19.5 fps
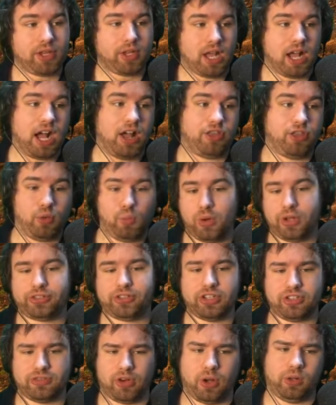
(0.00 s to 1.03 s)
uh, the
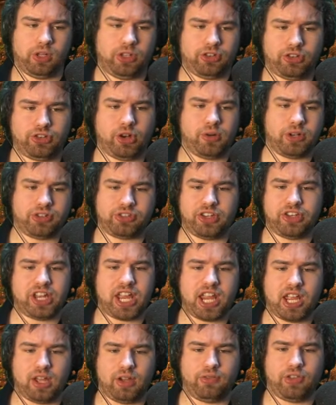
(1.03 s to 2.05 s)
Wizards Vault has shown us the
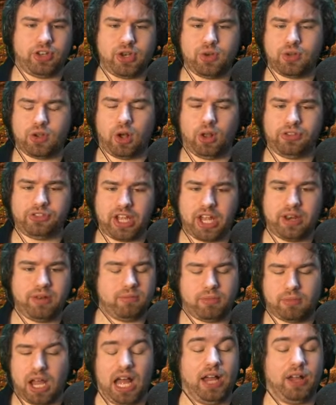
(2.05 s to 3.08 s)
date of the new content
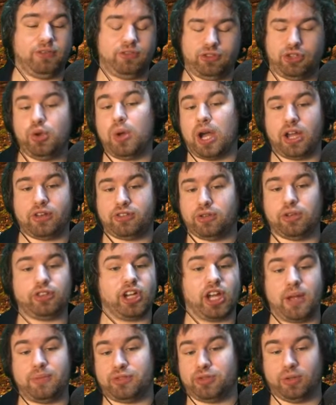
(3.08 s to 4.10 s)
uh, two out of two
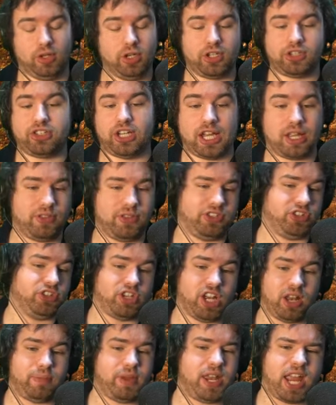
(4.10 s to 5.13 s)
times. So it looks like this is
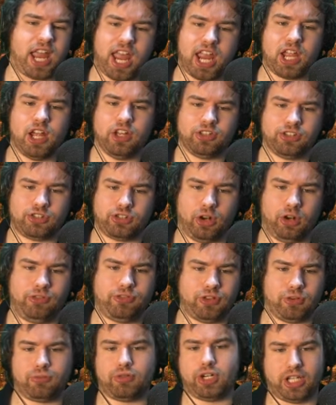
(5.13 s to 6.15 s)
going to be a soft
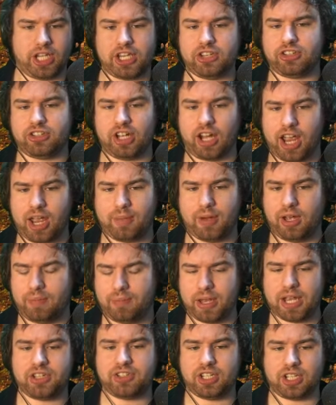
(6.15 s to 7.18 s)
release timer,
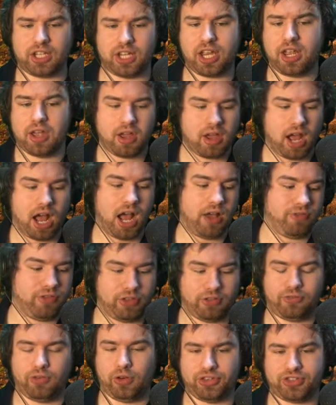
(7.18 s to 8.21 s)
basically, uh, for the
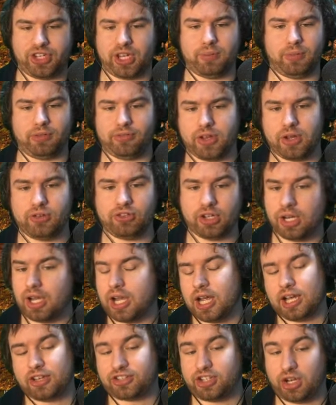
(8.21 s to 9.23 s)
foreseeable future. So